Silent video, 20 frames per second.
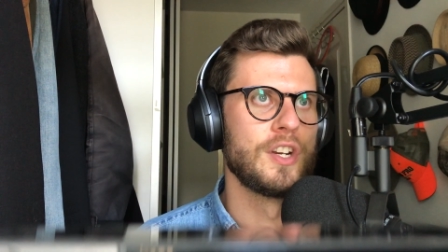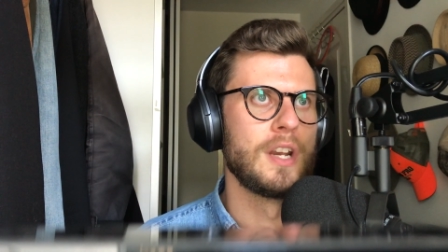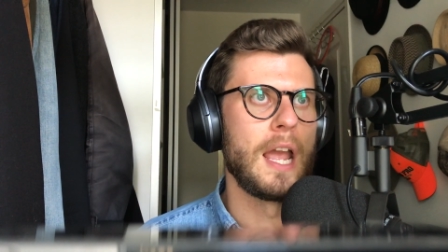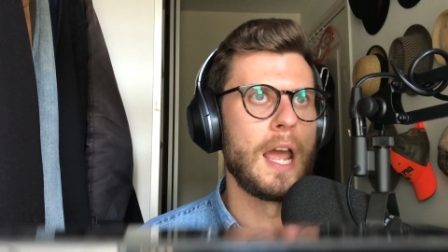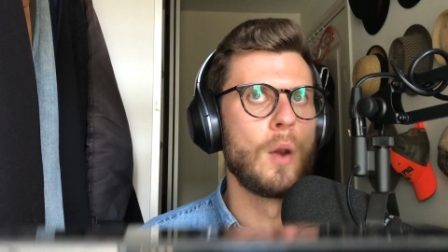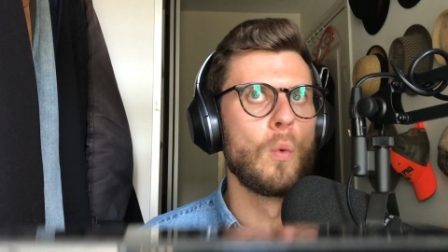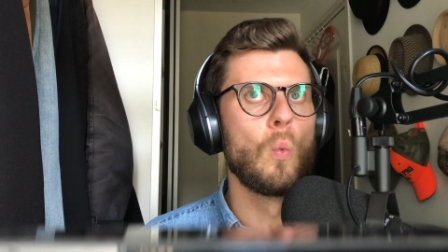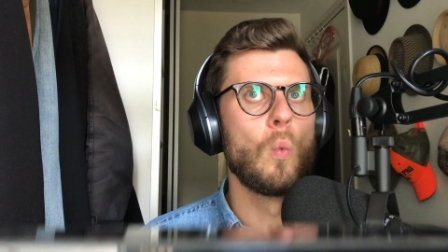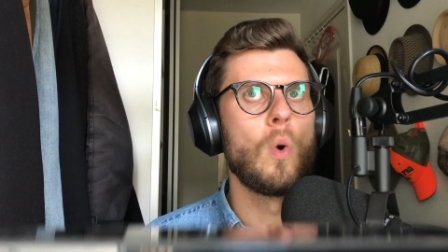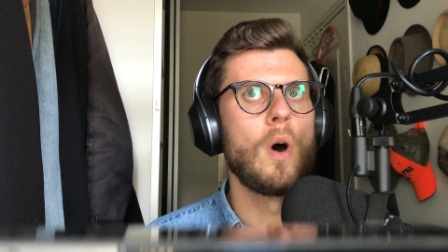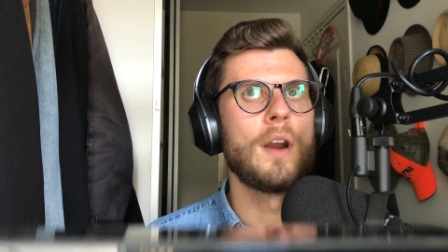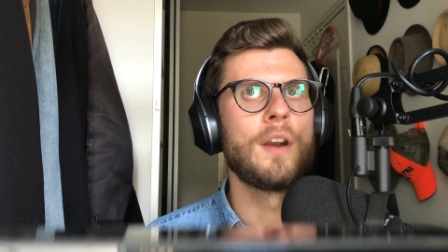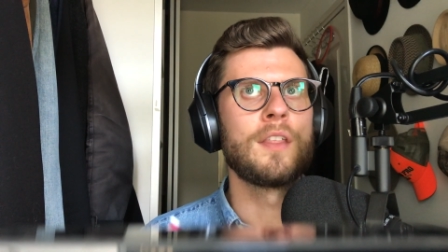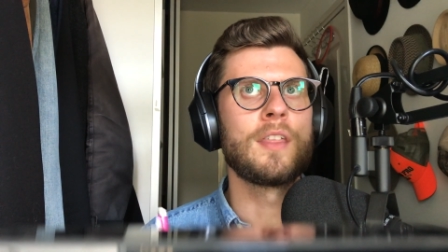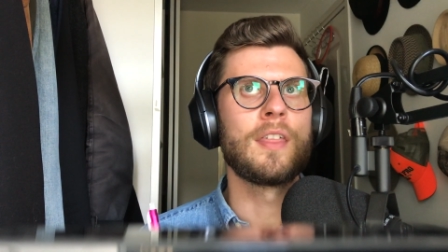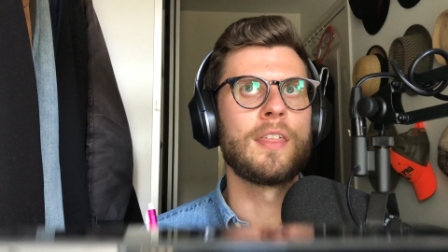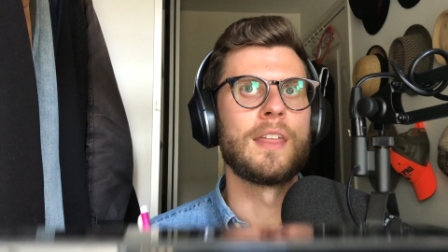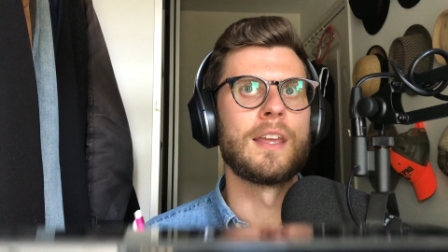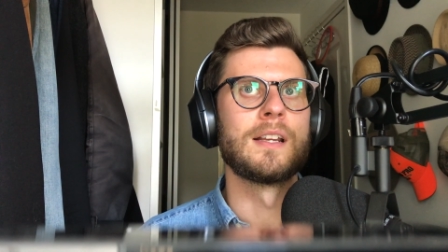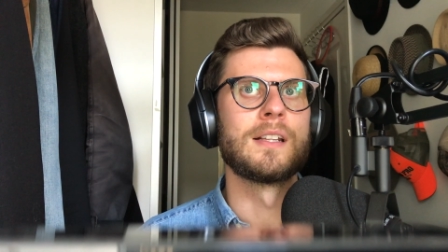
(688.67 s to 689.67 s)
and one of the
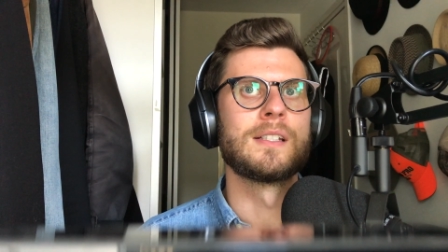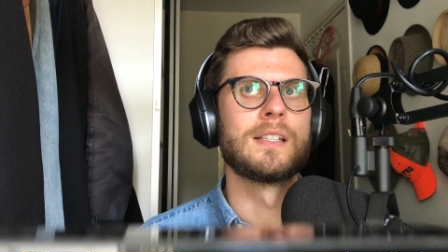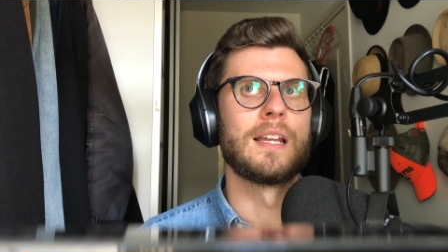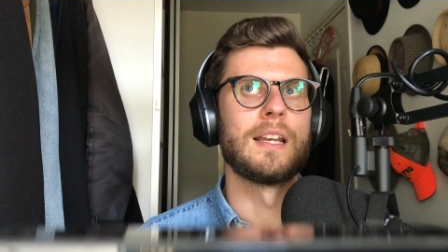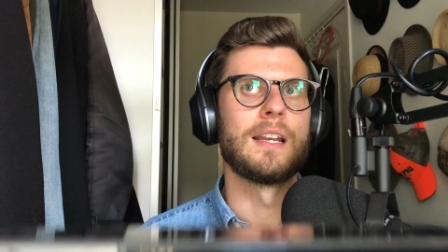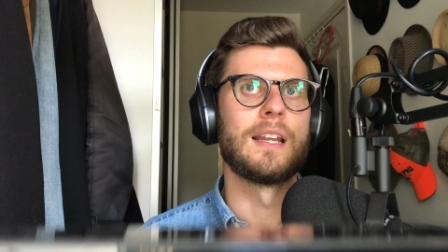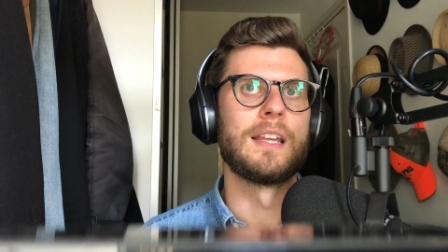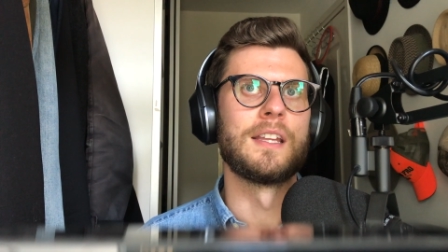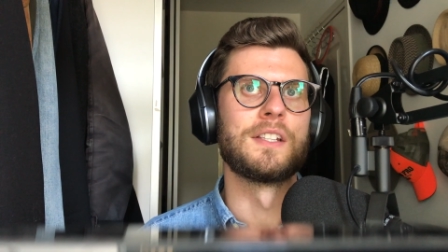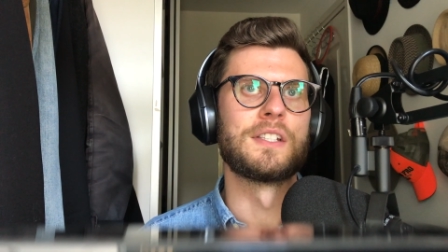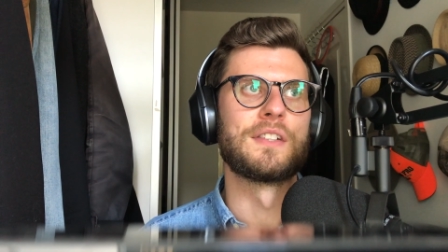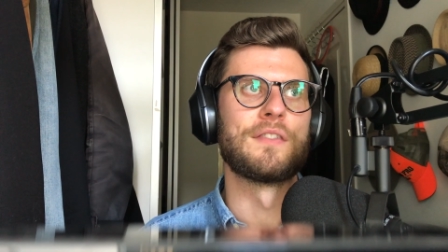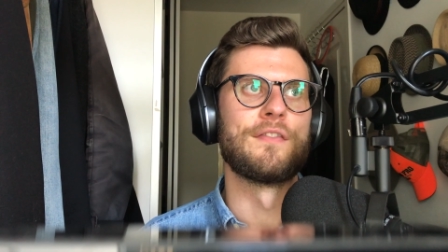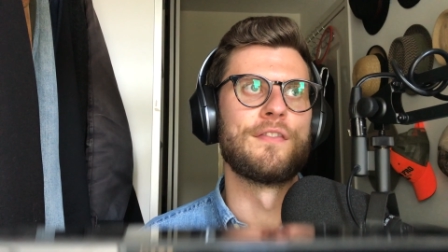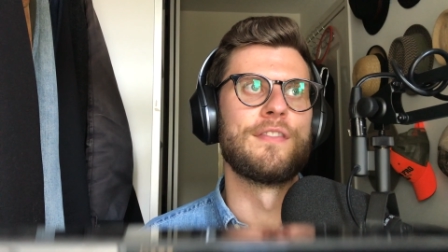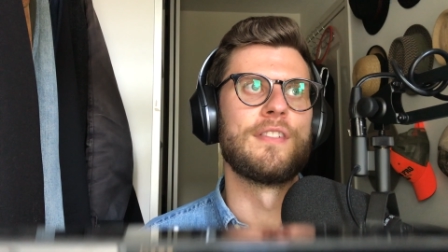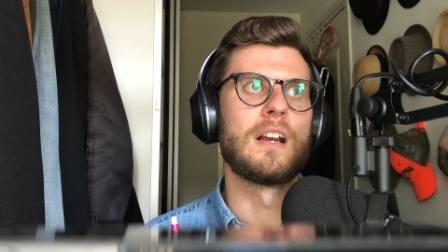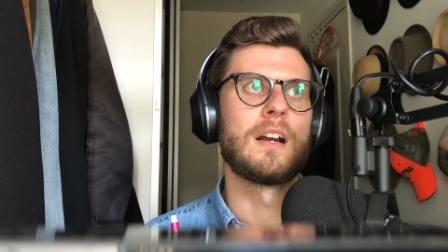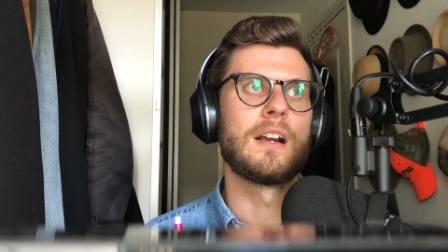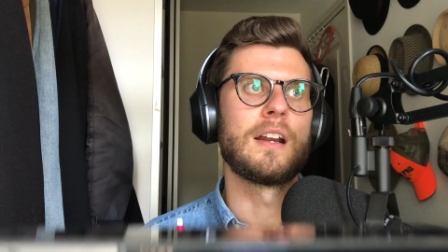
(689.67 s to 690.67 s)
things that is
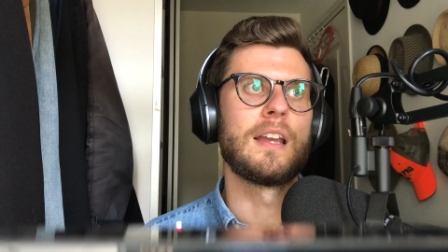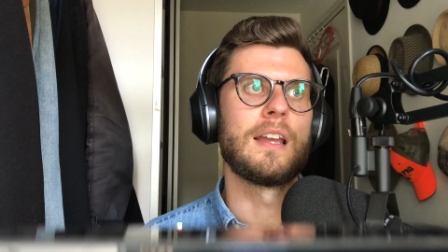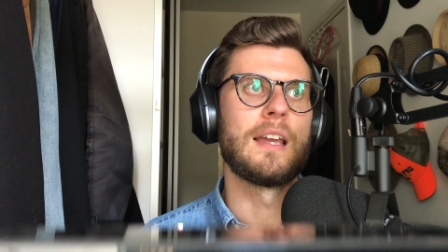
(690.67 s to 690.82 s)
very